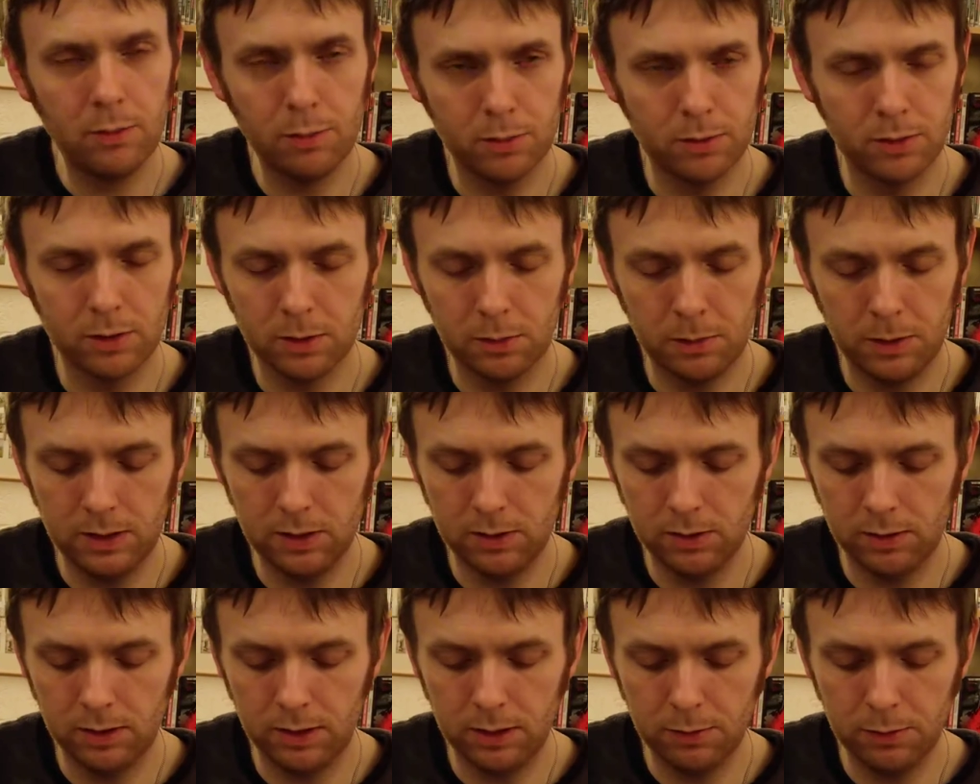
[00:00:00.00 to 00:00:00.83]
everyone's going to
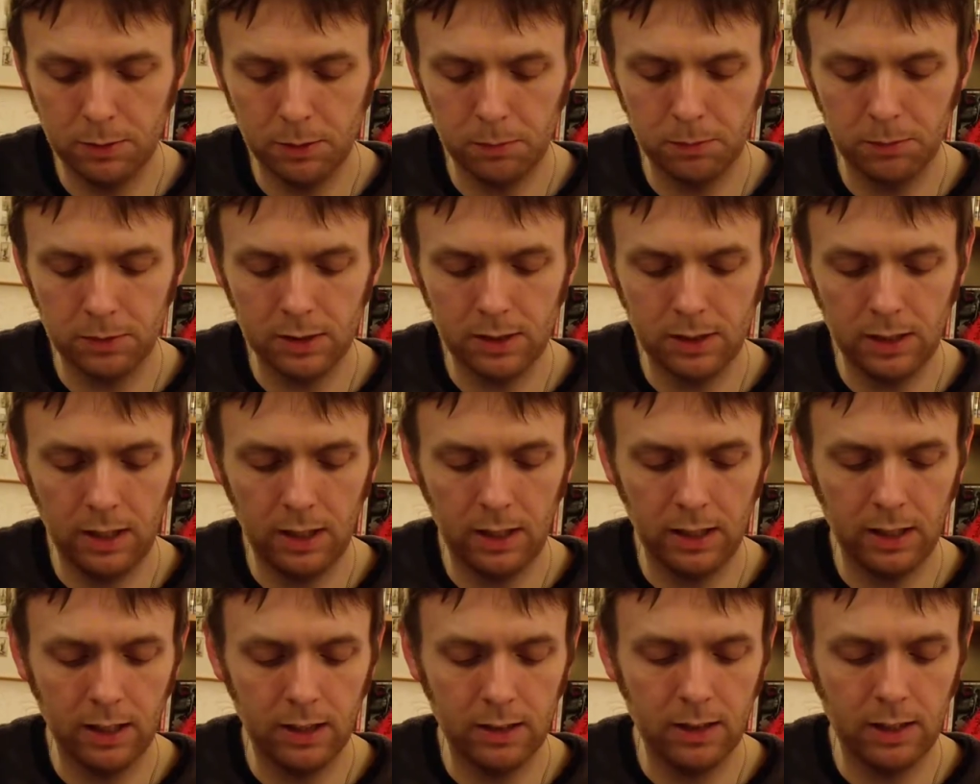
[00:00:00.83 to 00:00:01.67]
enjoy these films,
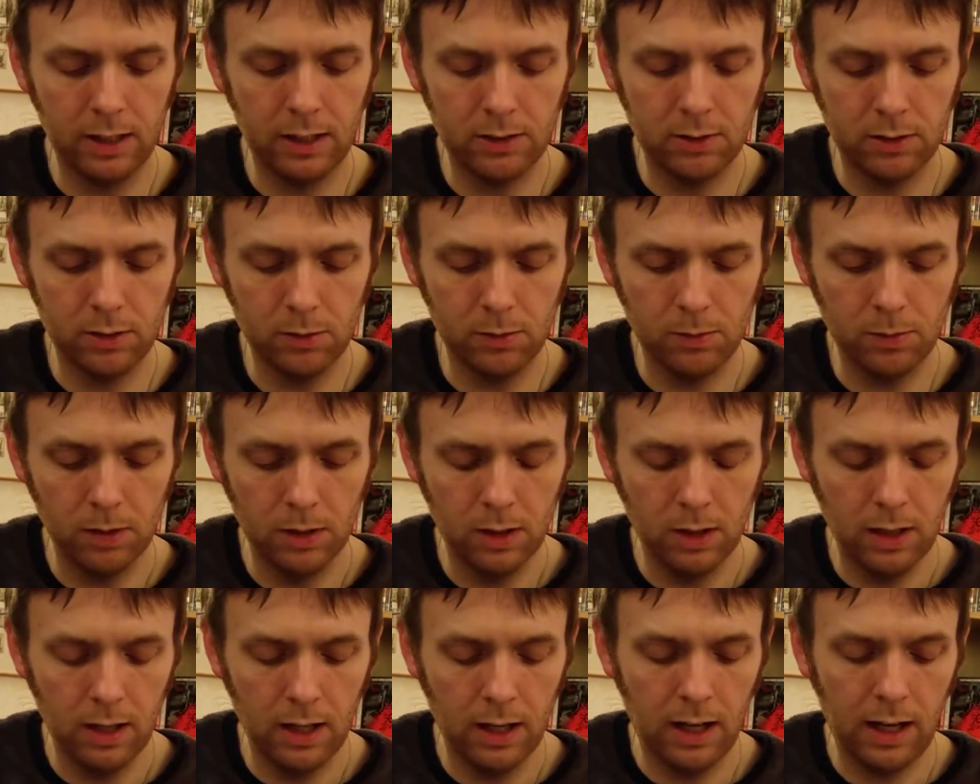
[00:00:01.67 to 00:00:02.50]
clearly, and they do
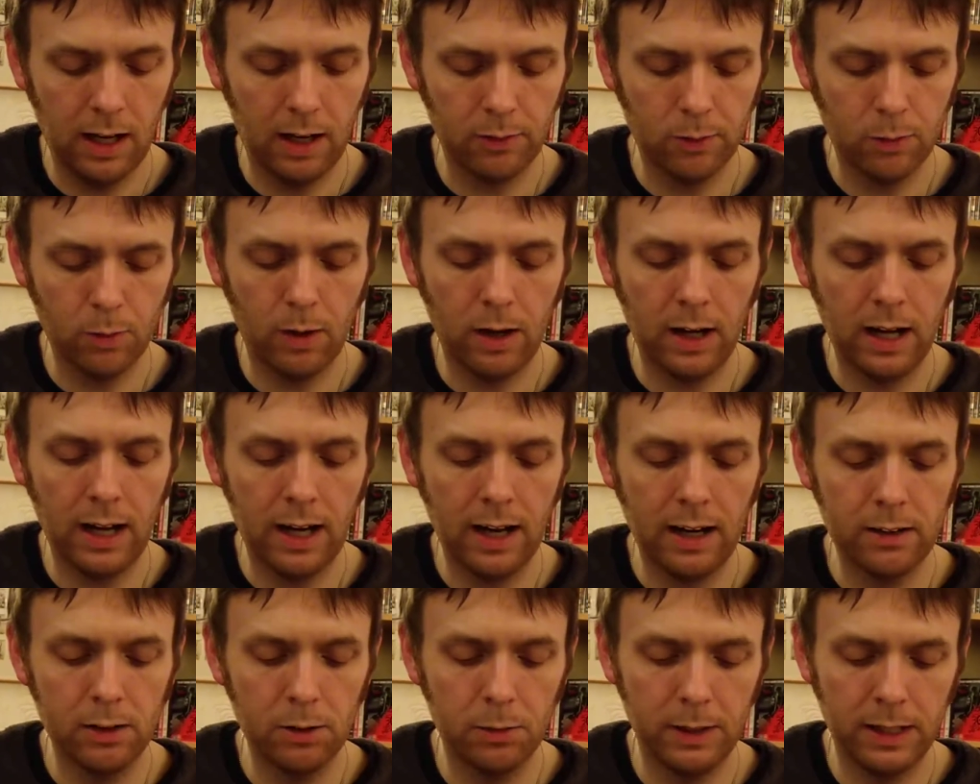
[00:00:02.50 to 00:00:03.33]
have quite
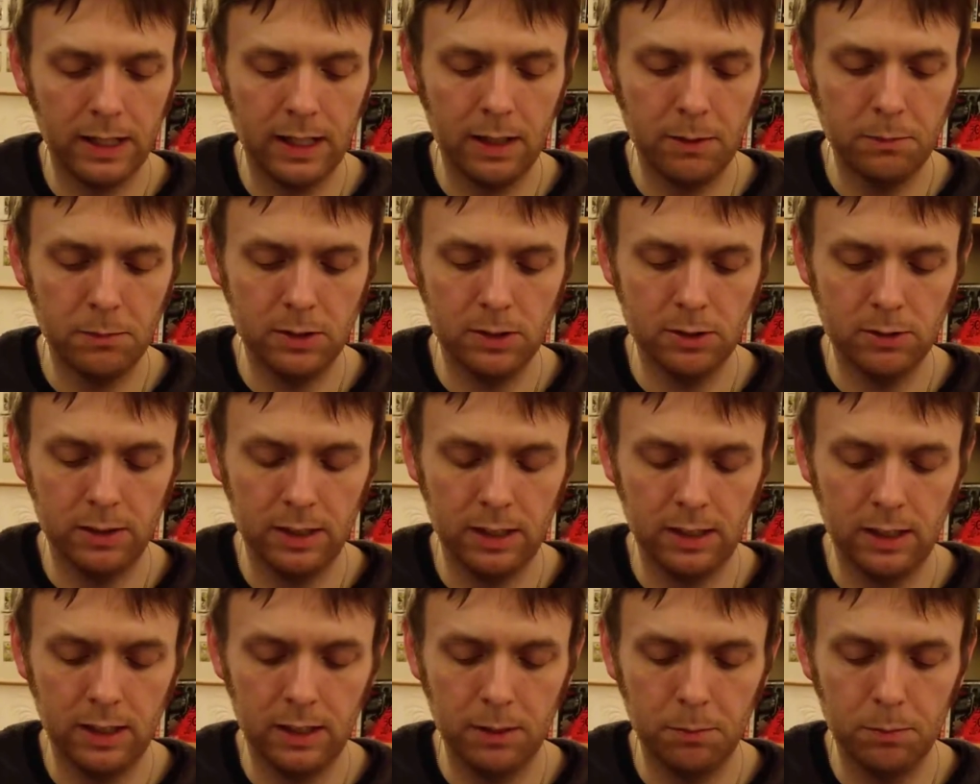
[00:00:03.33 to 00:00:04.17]
harrowing imagery
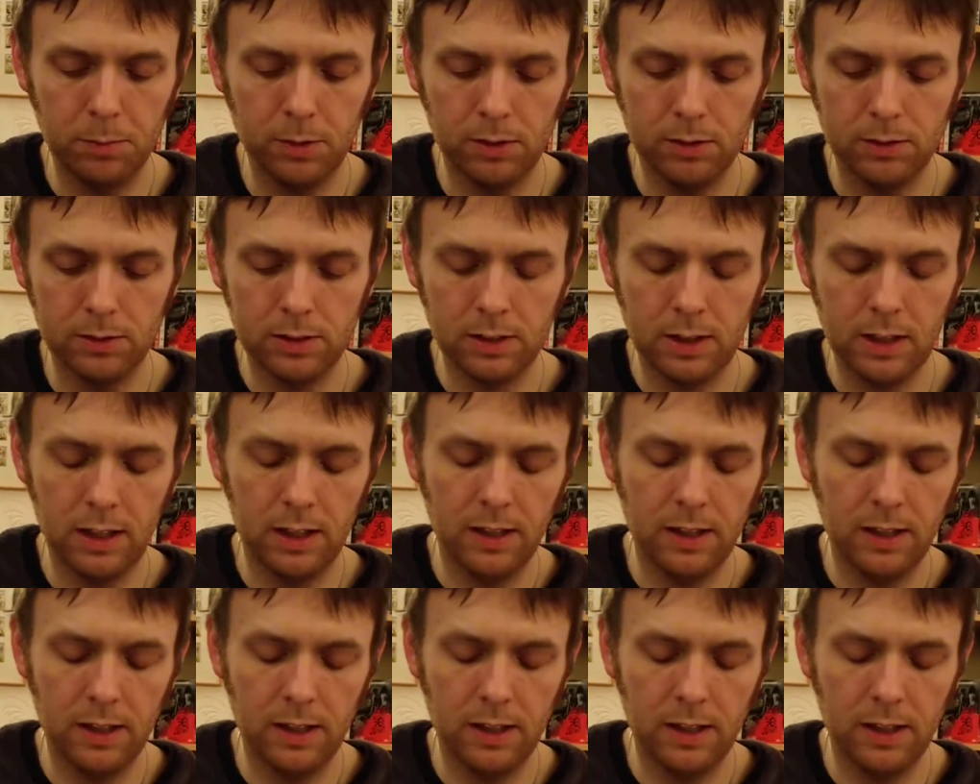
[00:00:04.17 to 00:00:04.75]
in it. But